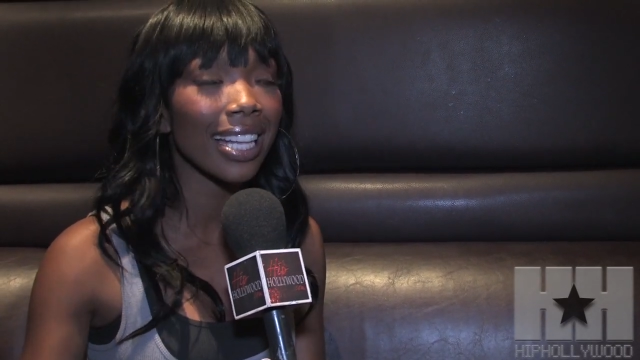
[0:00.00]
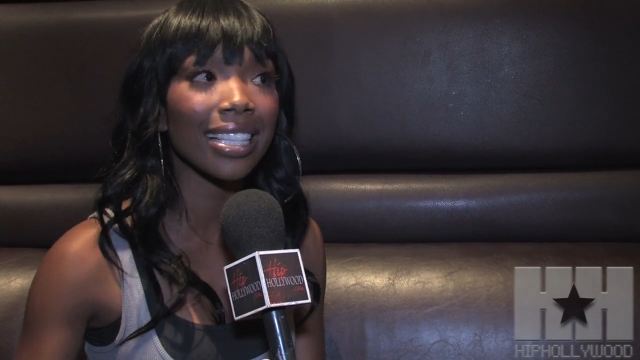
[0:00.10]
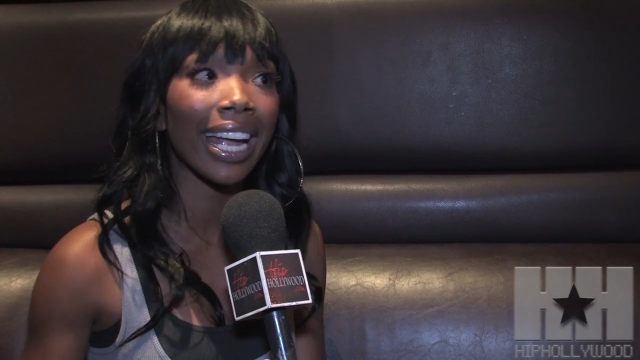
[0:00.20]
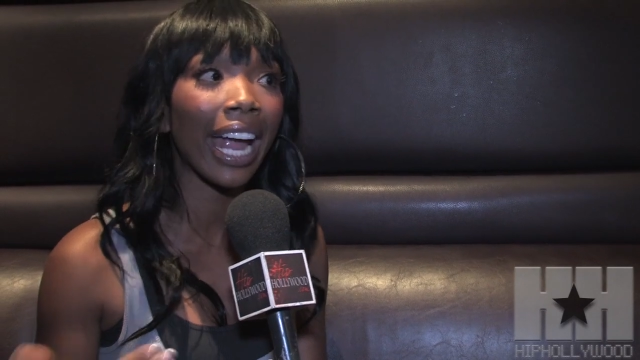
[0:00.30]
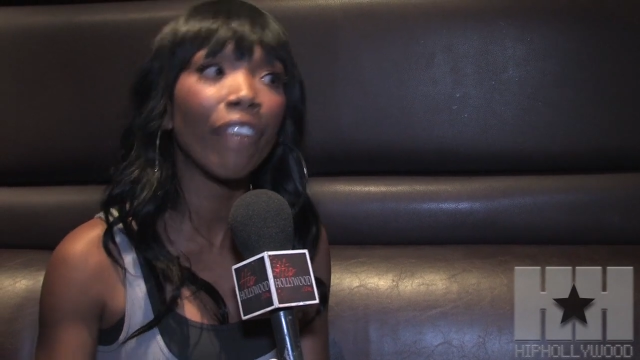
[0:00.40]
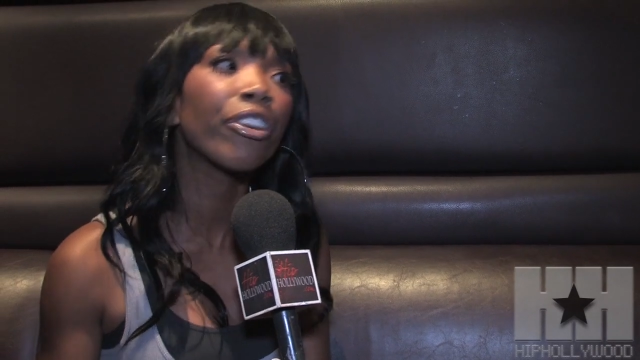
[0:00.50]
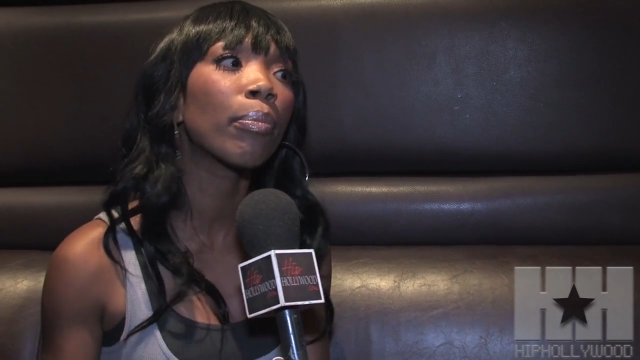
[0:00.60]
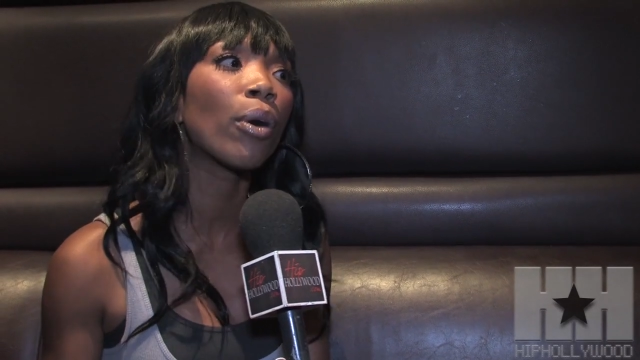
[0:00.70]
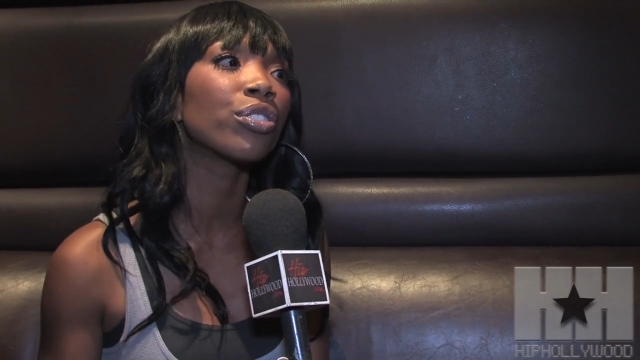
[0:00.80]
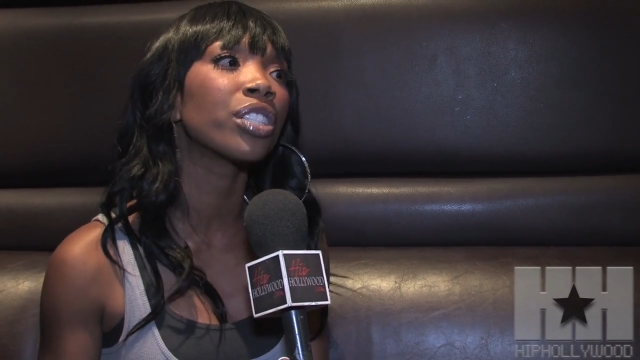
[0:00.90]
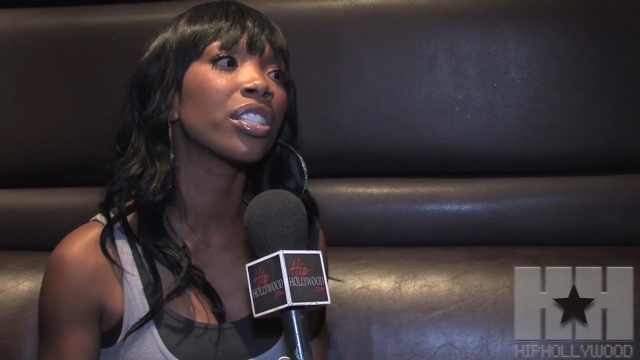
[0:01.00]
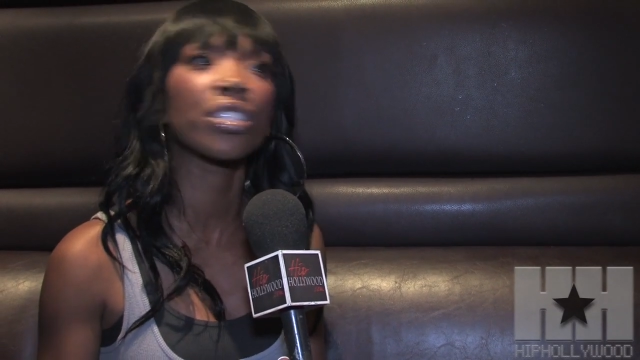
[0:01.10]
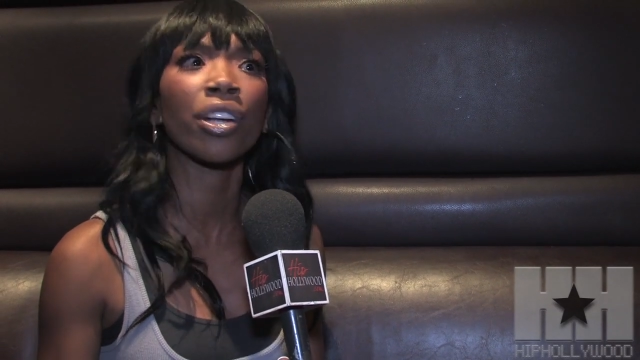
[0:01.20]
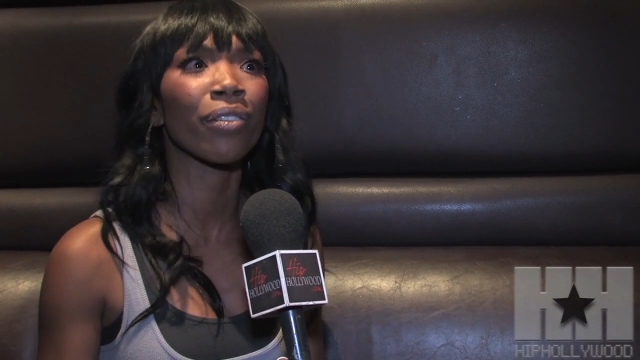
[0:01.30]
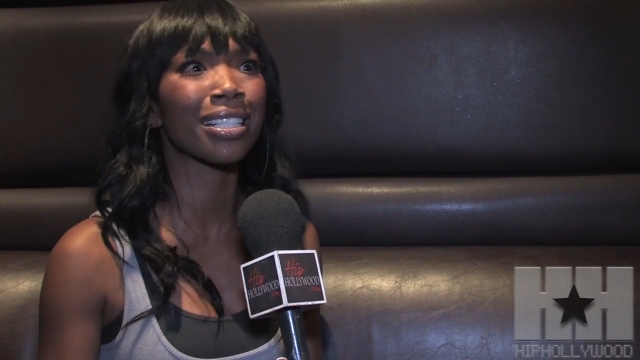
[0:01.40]
It's like every emotion
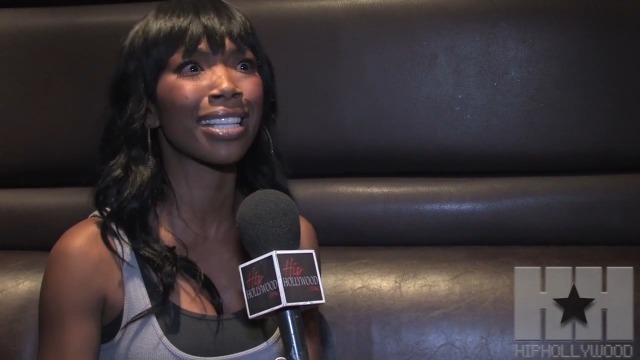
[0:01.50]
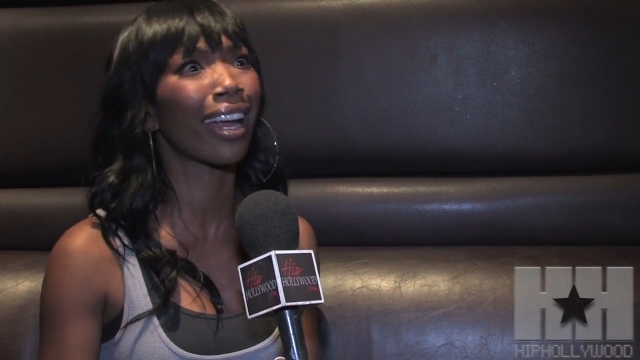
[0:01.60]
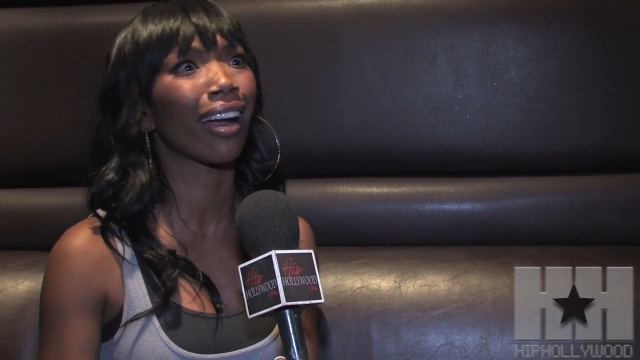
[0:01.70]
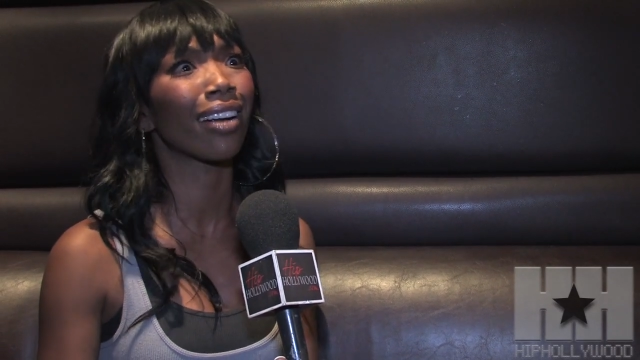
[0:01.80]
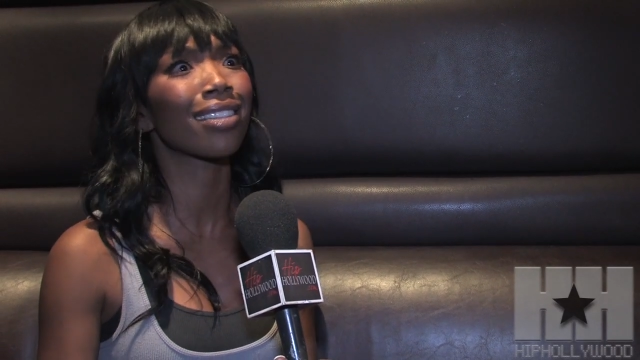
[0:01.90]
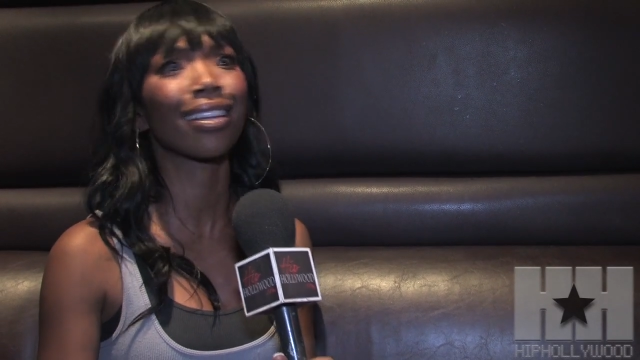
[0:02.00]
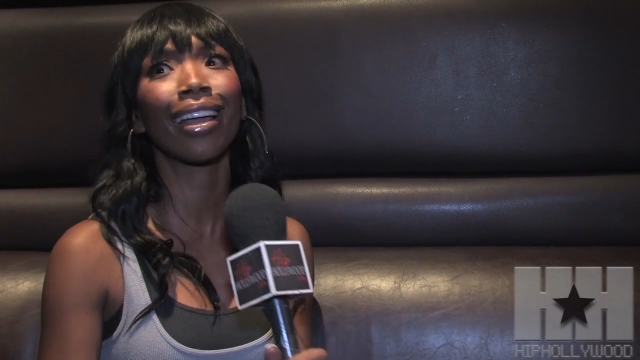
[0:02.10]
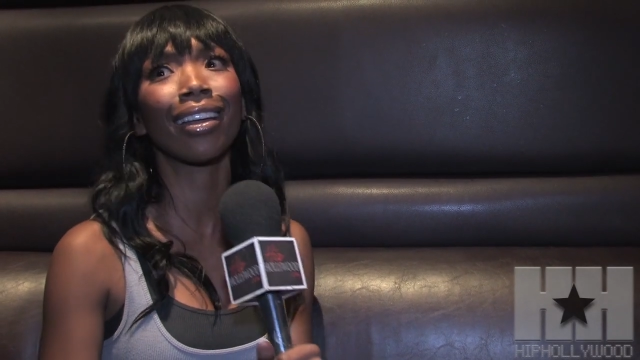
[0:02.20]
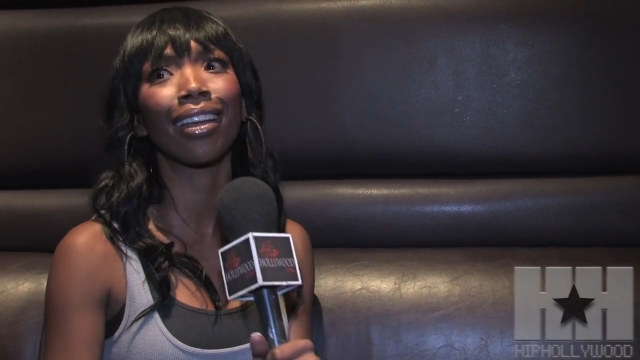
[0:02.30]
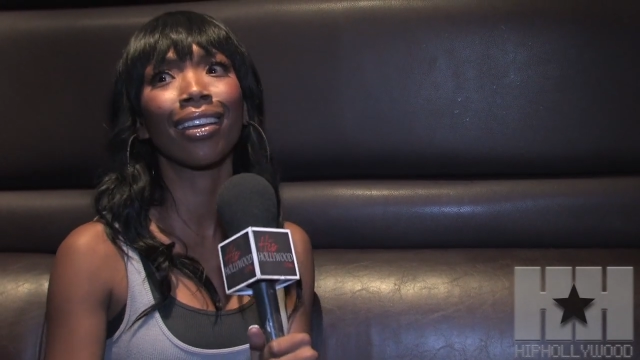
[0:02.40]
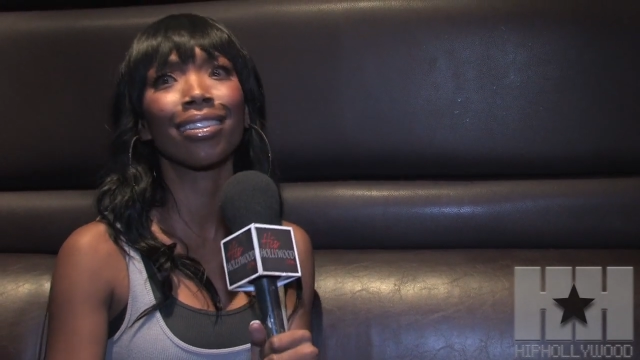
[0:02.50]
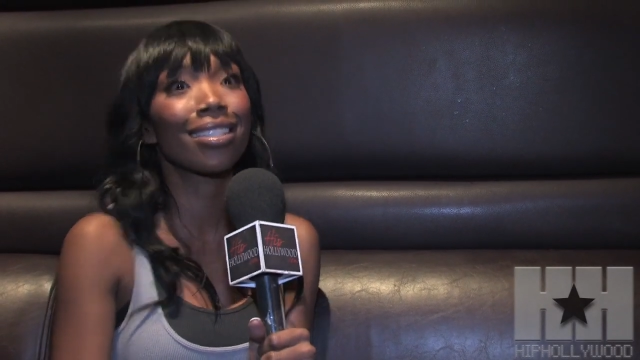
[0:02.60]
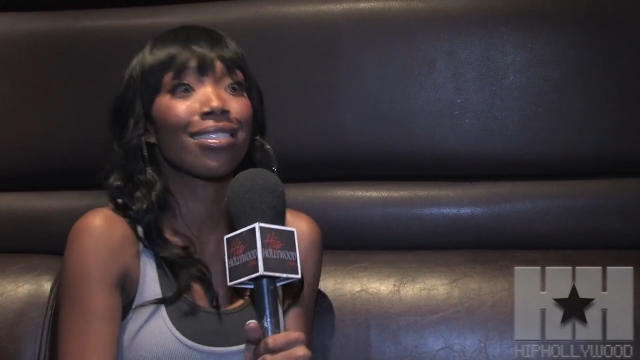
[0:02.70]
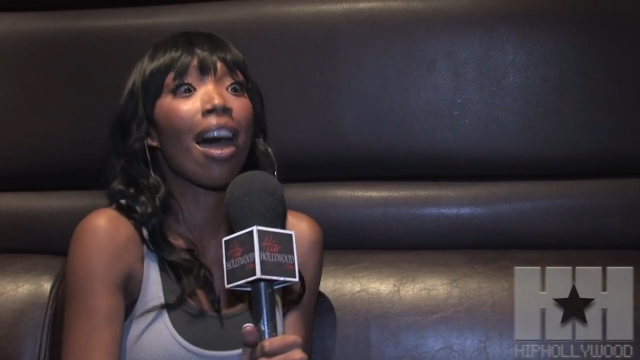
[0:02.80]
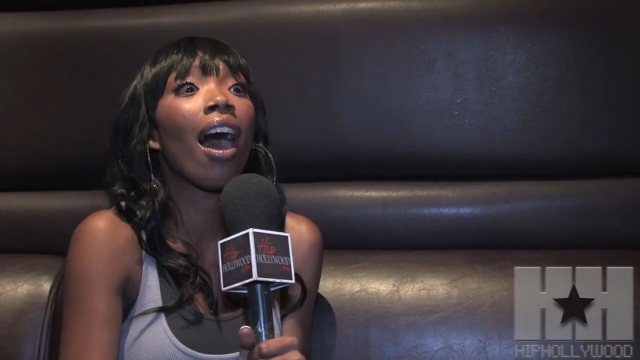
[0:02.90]
deserves a tear. It's like, lady, it
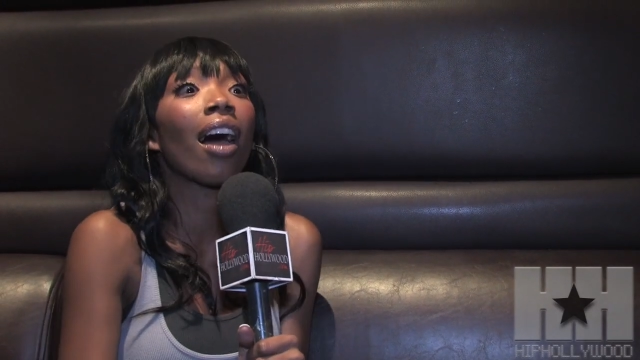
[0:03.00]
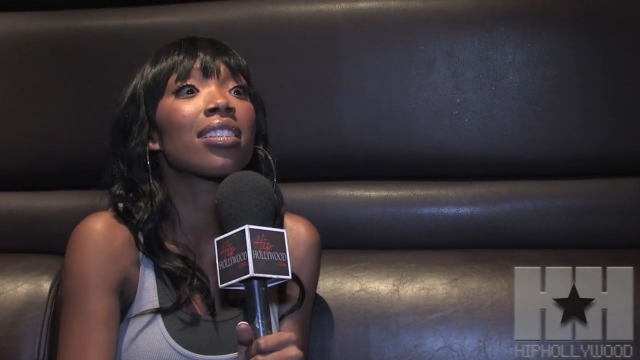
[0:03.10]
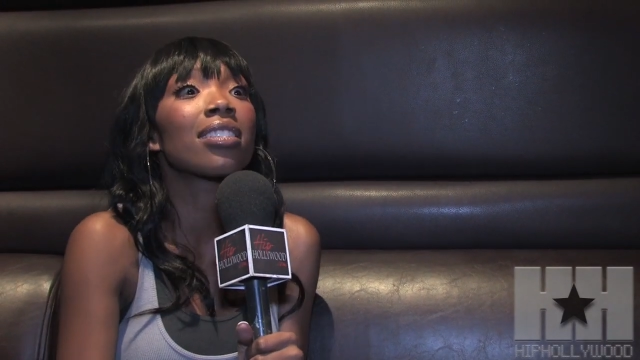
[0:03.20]
does not.